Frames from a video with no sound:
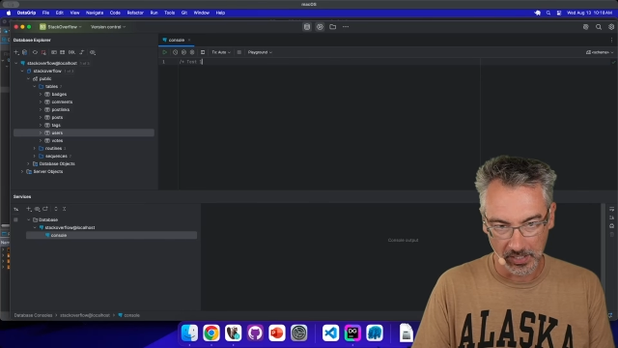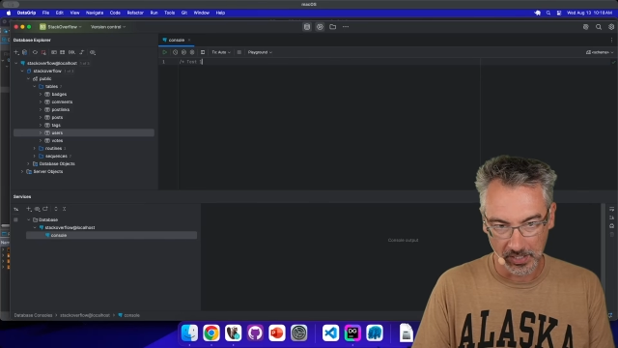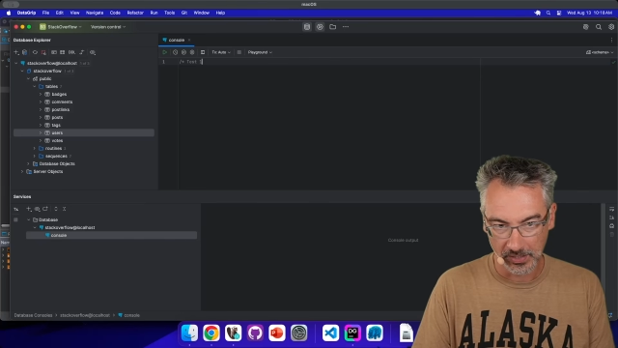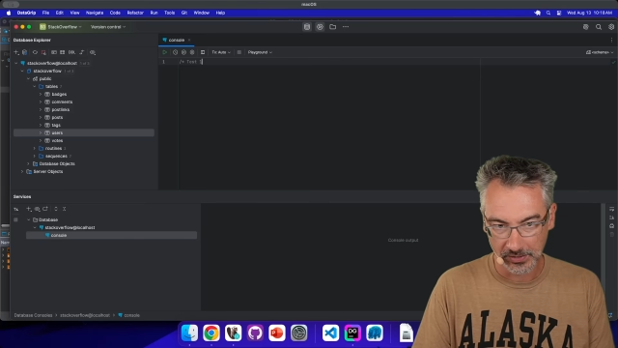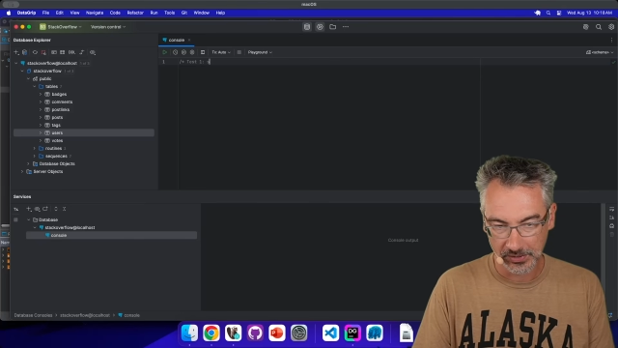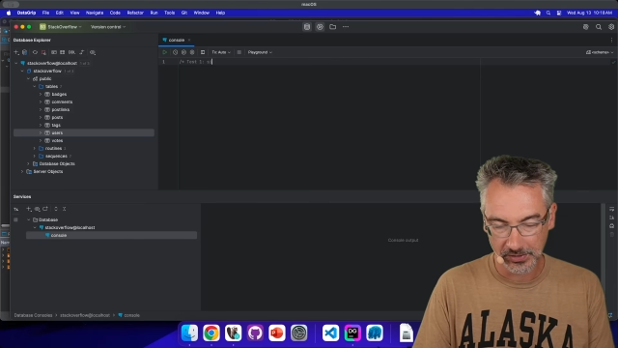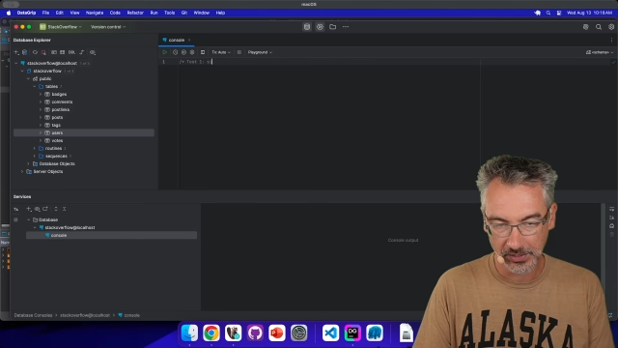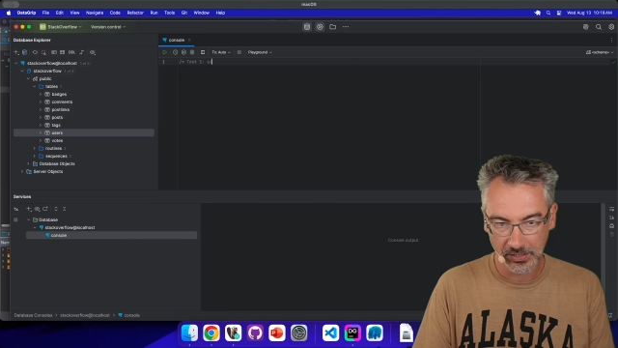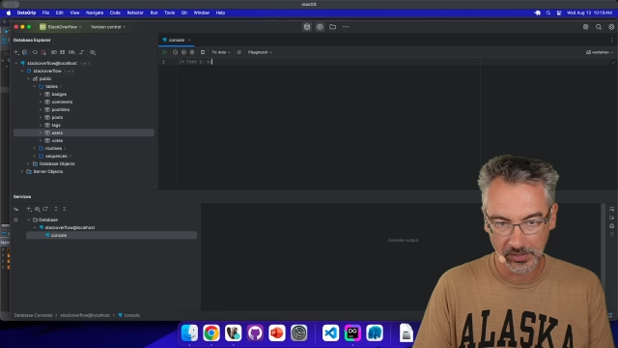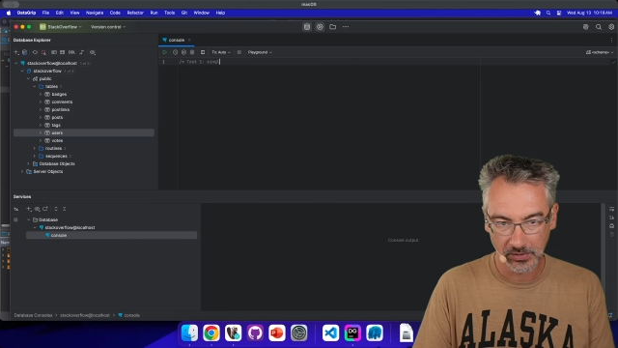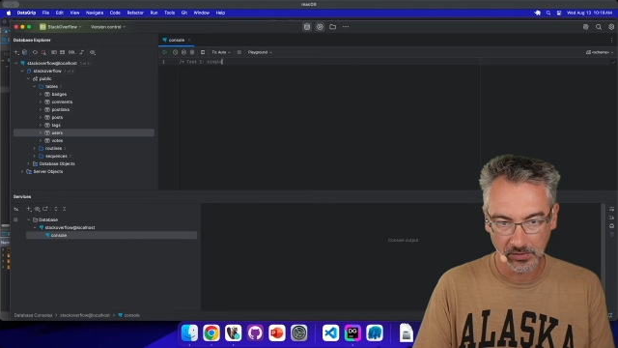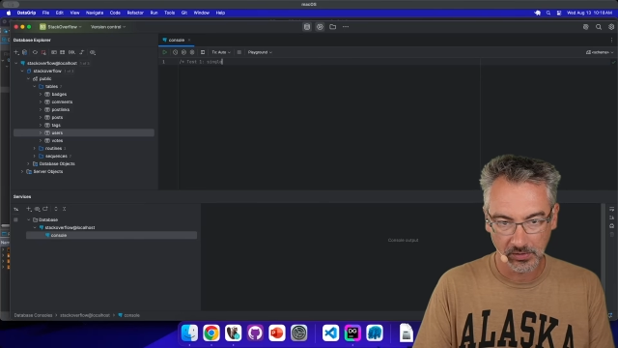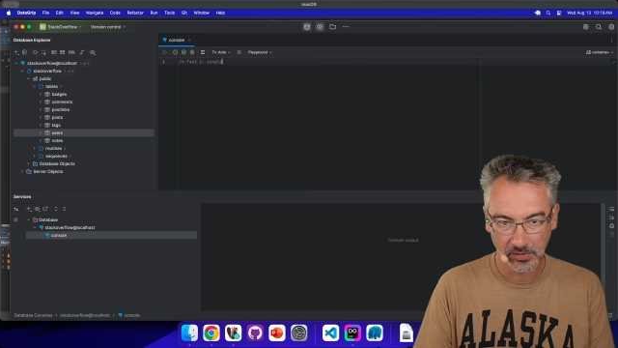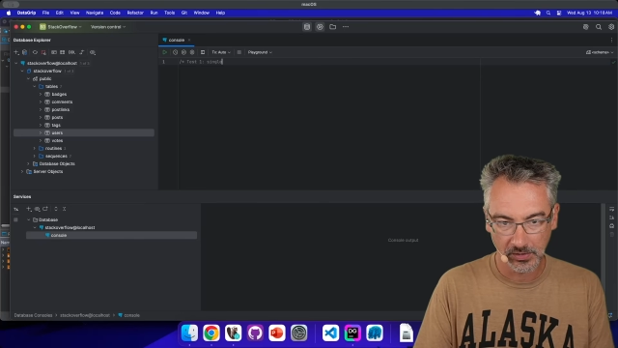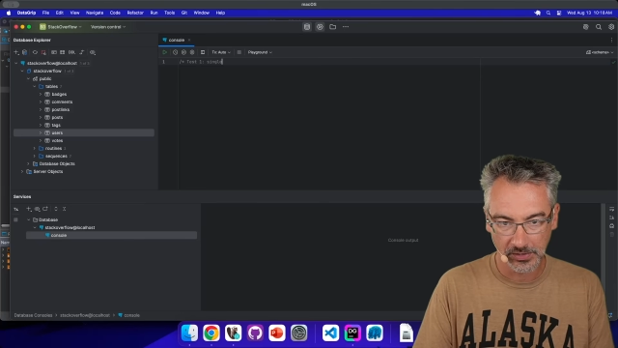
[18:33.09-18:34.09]

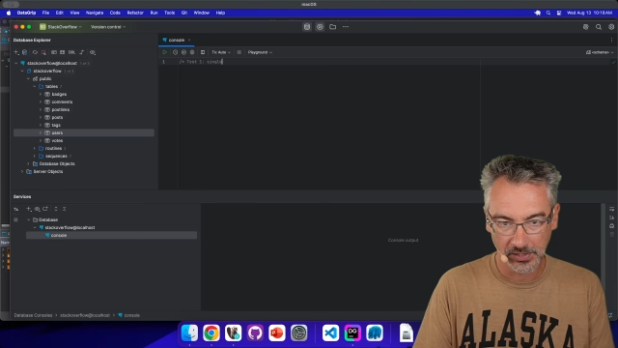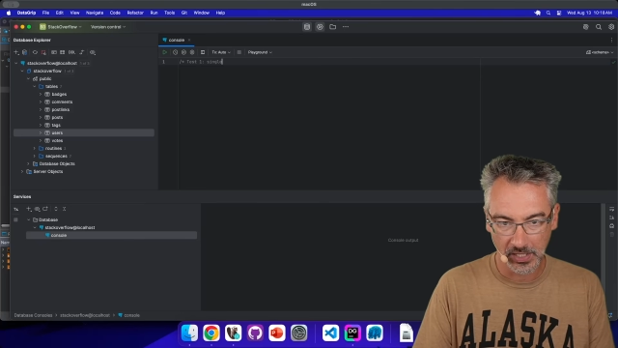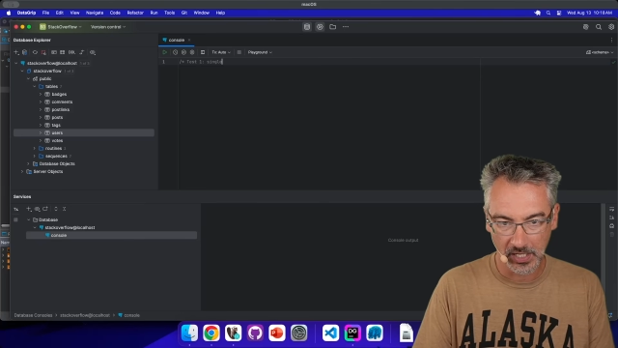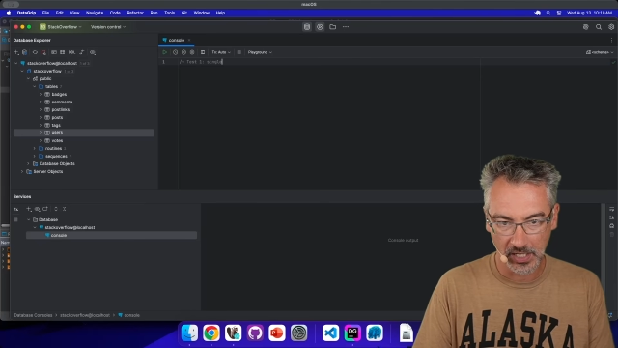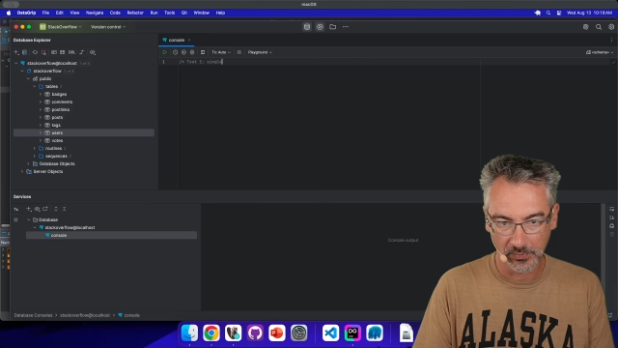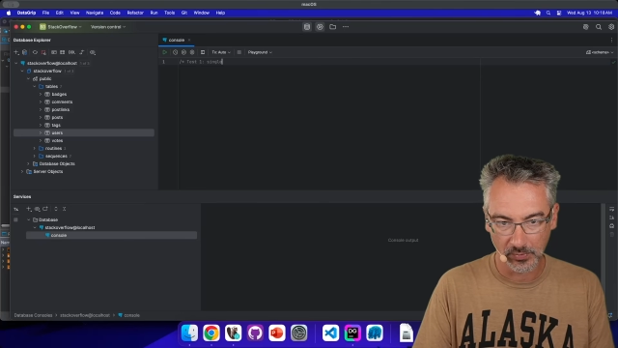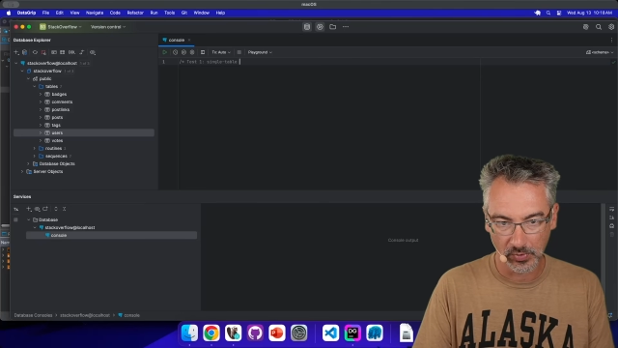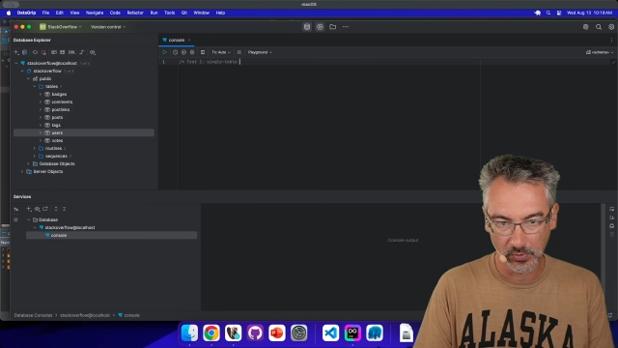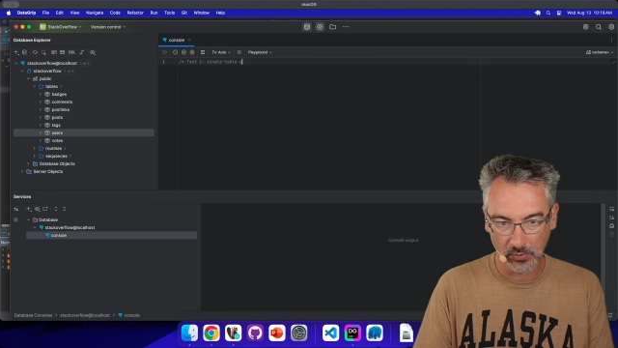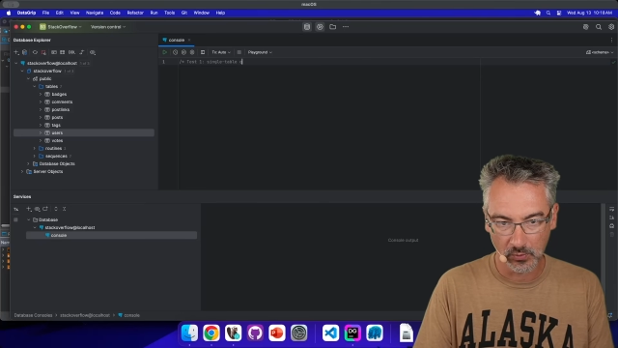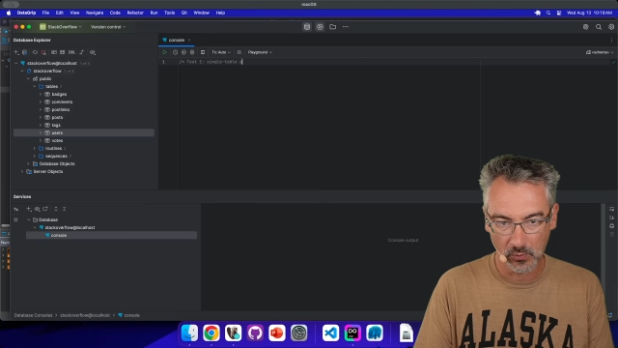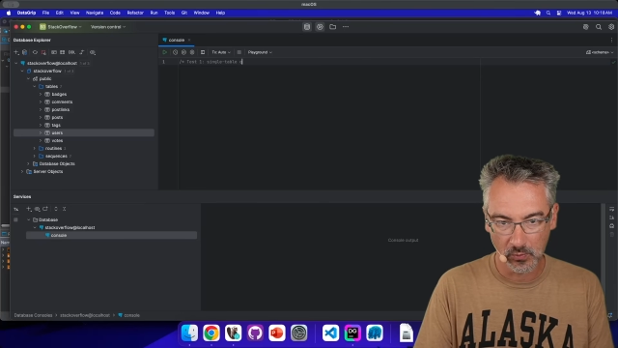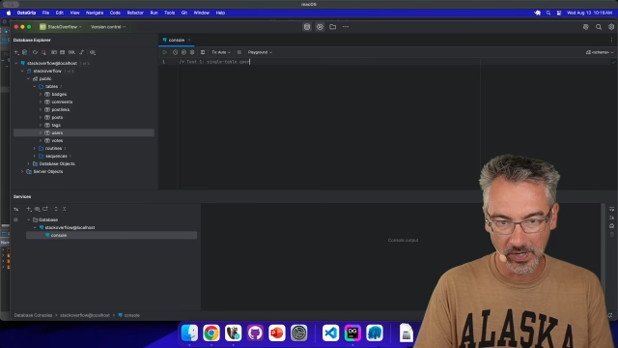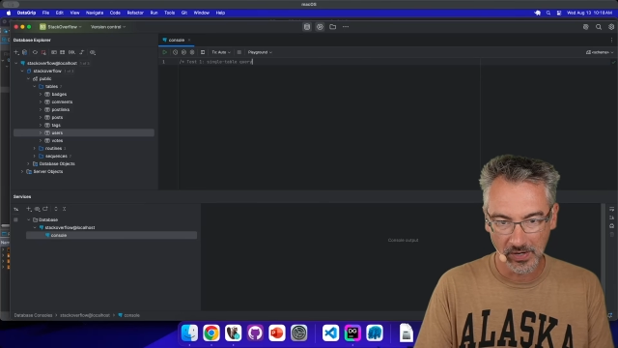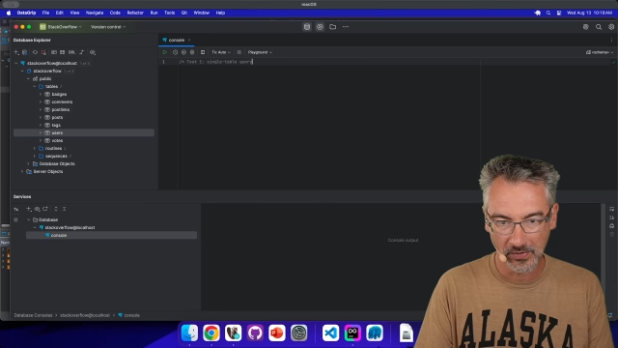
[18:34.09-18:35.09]
single table
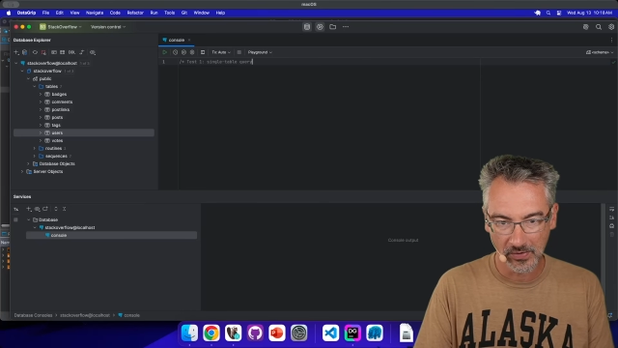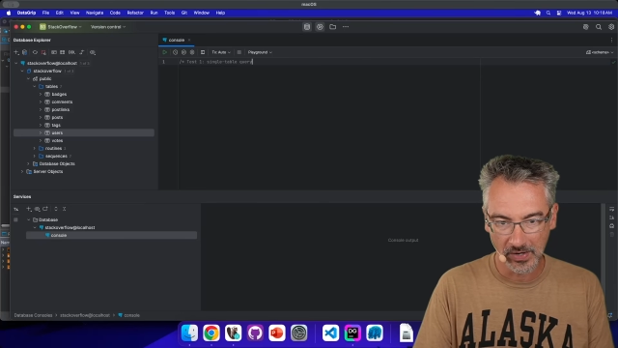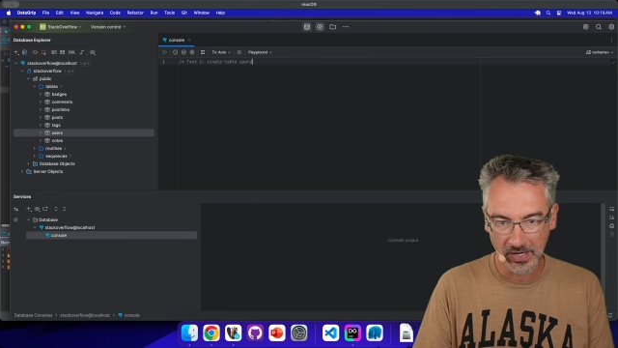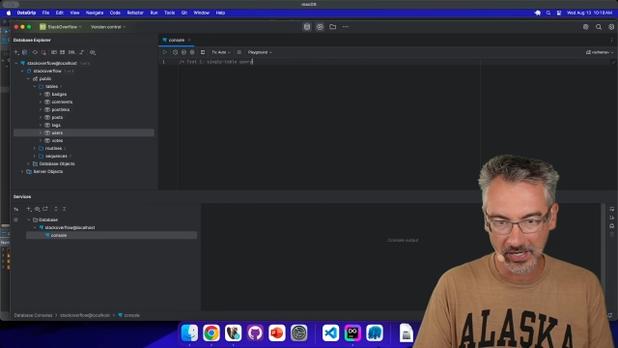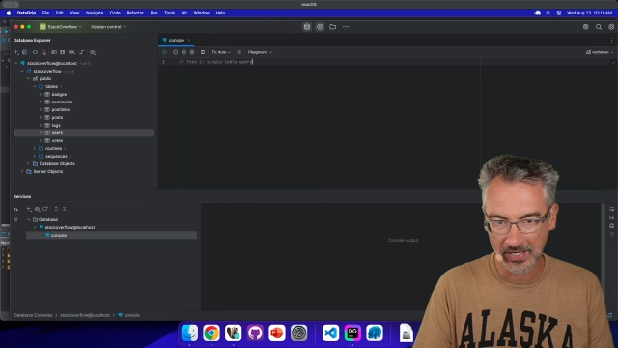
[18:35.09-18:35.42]
query.